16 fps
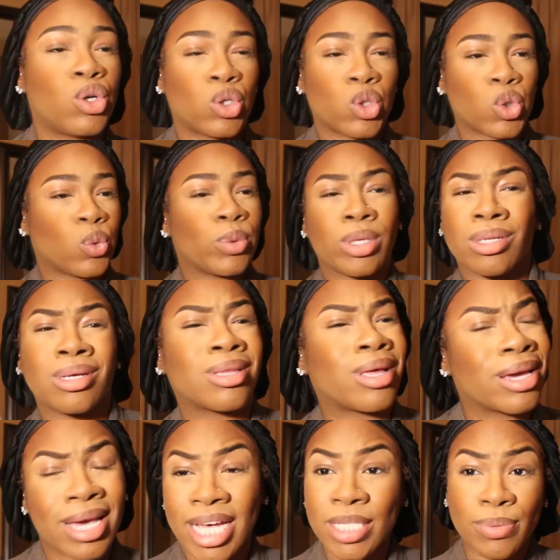So we don't look
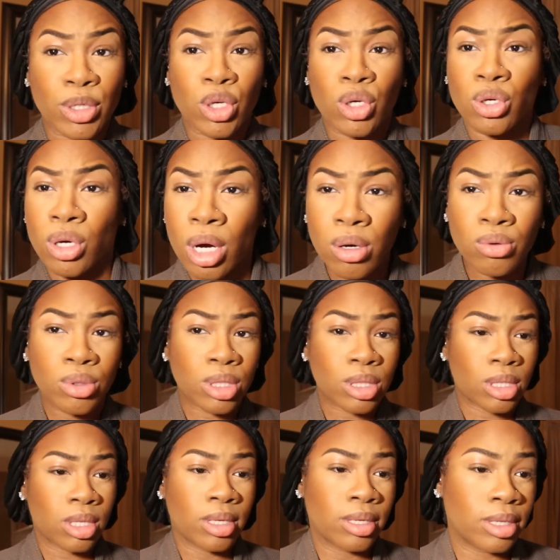like Casper the
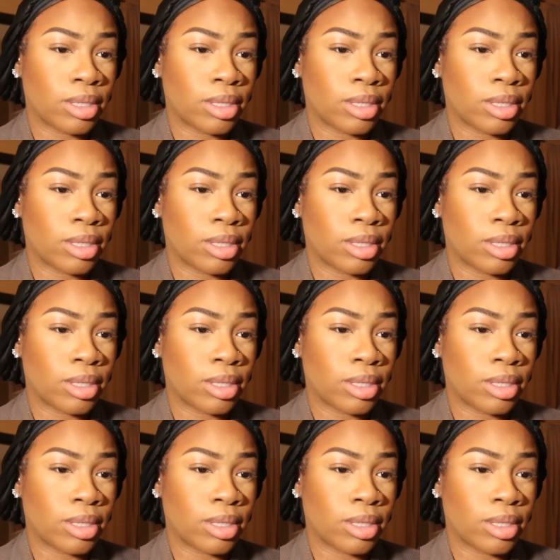Ghost.